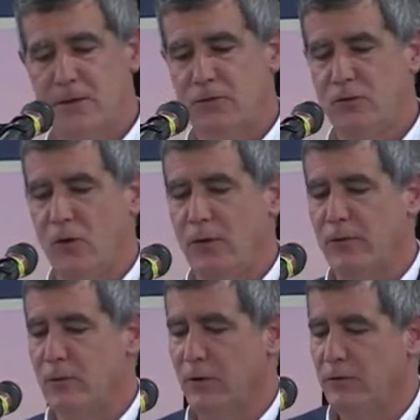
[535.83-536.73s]
So, in
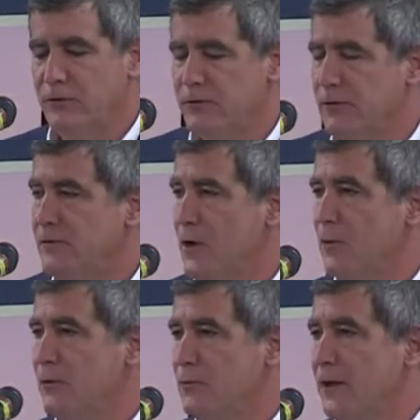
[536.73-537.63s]
other words,
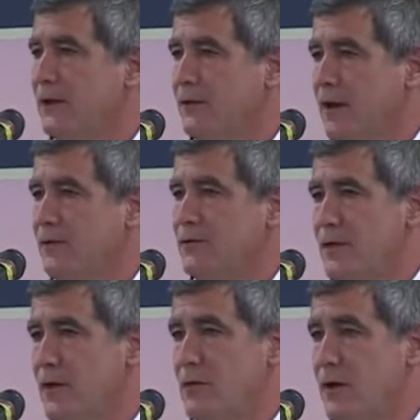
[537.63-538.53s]
Averroes recognized
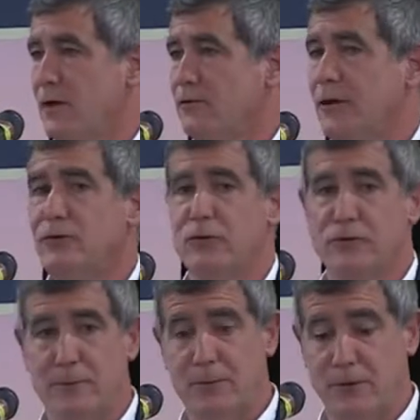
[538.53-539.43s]
the heterodox nature of
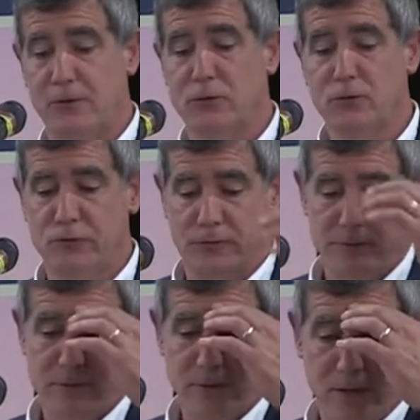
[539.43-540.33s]
some of the
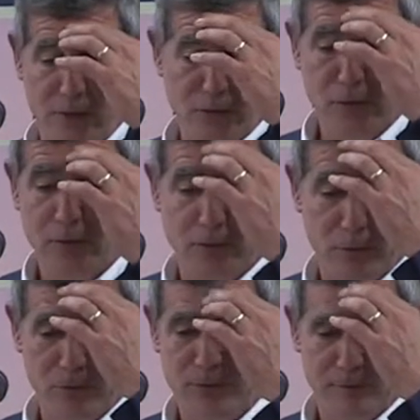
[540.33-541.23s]
conclusions, the theological
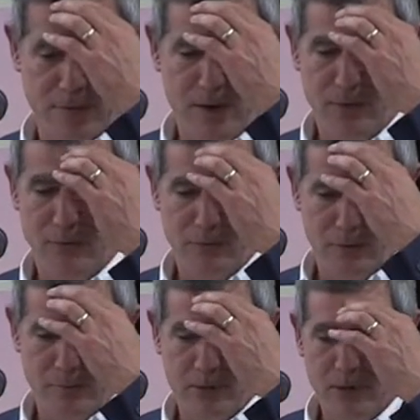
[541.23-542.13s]
conclusions that followed
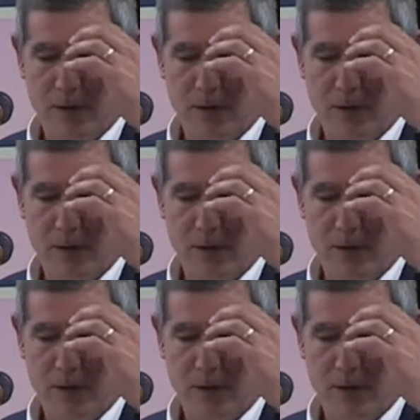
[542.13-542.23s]
from